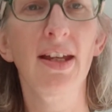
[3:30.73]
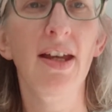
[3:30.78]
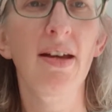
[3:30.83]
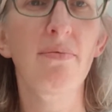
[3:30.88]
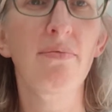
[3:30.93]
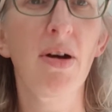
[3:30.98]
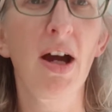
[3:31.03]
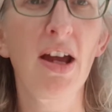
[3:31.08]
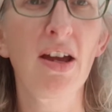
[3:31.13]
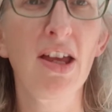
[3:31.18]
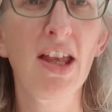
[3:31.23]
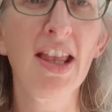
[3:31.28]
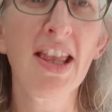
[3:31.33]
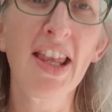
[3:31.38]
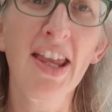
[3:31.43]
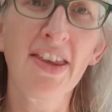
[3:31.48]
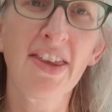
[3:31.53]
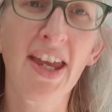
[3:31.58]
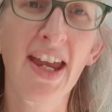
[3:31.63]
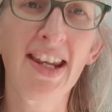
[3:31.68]
but
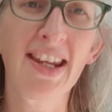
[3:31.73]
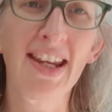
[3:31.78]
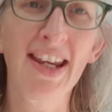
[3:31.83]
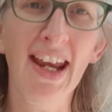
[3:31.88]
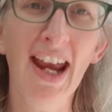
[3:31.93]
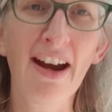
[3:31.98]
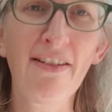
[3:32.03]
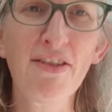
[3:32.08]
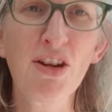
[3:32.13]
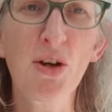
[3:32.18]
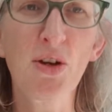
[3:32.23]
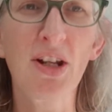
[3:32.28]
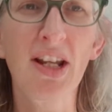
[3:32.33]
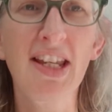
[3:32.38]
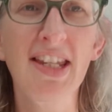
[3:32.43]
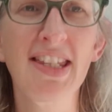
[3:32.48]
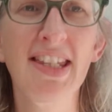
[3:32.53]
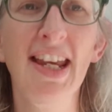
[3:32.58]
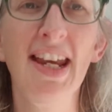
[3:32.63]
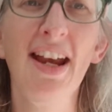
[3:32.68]
then carry on
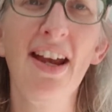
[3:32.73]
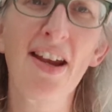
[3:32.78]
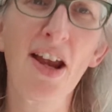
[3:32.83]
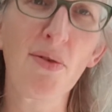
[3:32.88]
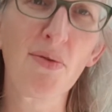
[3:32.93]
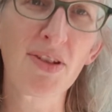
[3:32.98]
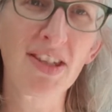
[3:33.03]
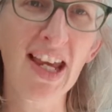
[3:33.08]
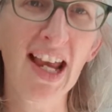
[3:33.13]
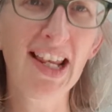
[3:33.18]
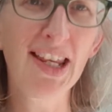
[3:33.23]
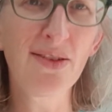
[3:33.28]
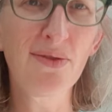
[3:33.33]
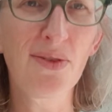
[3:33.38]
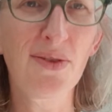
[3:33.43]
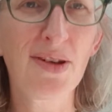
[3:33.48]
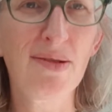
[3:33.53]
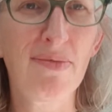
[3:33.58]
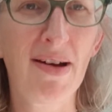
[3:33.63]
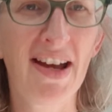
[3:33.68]
listening and I will tell you
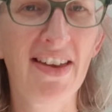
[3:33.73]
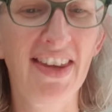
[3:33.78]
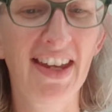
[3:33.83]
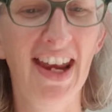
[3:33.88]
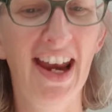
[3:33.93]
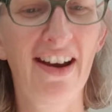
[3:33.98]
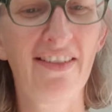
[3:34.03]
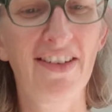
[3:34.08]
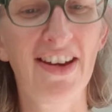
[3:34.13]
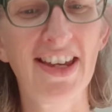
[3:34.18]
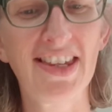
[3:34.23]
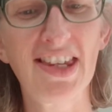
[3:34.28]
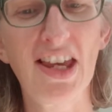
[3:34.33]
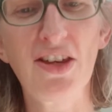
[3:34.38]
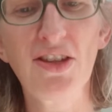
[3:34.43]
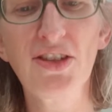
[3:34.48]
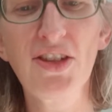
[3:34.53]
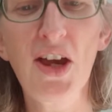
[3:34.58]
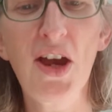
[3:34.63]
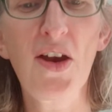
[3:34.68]
all about the carriers.
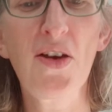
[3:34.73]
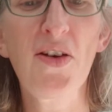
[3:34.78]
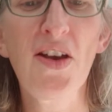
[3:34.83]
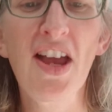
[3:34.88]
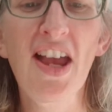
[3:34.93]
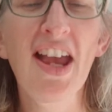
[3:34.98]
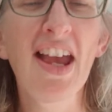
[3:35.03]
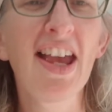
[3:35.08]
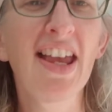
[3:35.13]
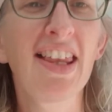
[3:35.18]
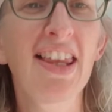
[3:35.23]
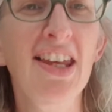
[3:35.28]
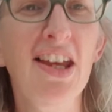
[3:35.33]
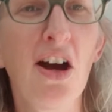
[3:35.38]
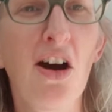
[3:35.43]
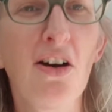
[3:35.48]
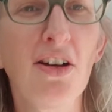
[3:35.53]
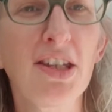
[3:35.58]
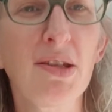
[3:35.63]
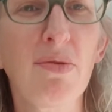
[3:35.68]
So the
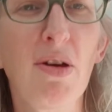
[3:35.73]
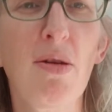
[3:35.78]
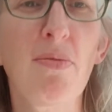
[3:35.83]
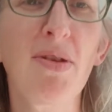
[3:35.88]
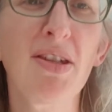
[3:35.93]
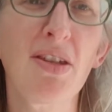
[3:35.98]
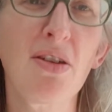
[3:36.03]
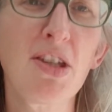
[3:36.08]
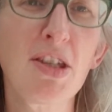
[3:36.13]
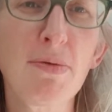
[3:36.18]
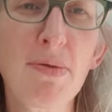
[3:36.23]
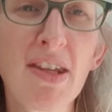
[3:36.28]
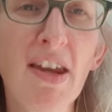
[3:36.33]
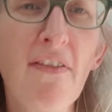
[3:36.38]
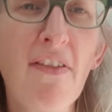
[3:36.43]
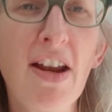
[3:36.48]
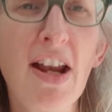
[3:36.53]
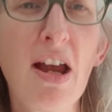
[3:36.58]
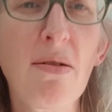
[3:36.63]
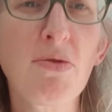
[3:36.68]
Artipoppe, so
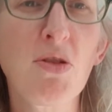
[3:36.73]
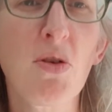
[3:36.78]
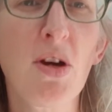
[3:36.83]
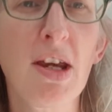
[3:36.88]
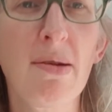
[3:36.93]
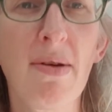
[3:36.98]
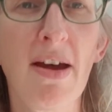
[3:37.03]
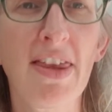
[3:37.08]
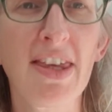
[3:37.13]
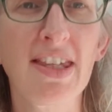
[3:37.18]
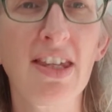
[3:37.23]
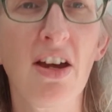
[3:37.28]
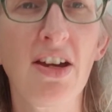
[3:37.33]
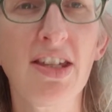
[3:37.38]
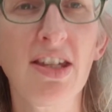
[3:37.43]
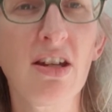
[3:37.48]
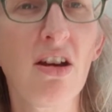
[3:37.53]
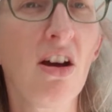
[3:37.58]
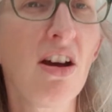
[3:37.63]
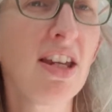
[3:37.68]
specifically I'm talking about the
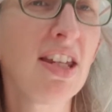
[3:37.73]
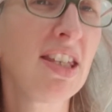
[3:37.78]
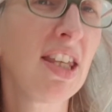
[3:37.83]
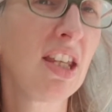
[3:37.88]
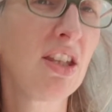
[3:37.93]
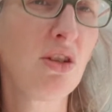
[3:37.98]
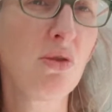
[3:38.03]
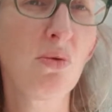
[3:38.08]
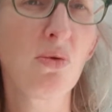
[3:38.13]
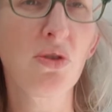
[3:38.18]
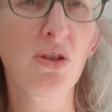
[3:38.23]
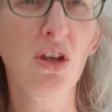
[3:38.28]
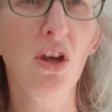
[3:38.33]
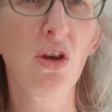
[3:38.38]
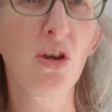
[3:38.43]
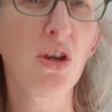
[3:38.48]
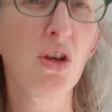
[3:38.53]
Zeitgeist. They do also